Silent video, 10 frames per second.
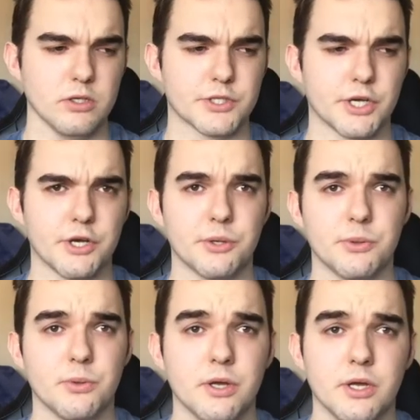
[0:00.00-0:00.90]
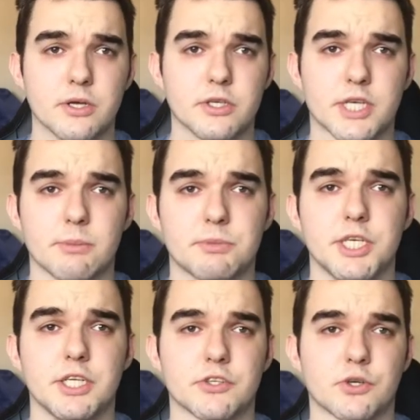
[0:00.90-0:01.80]
So, because
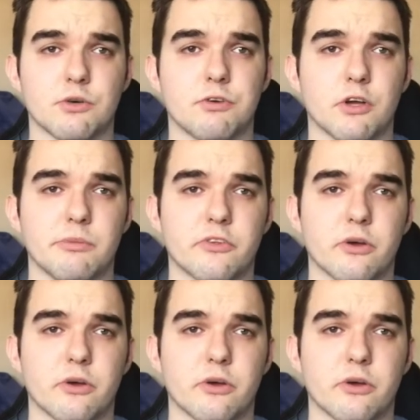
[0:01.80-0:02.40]
cappuccinos have got foamy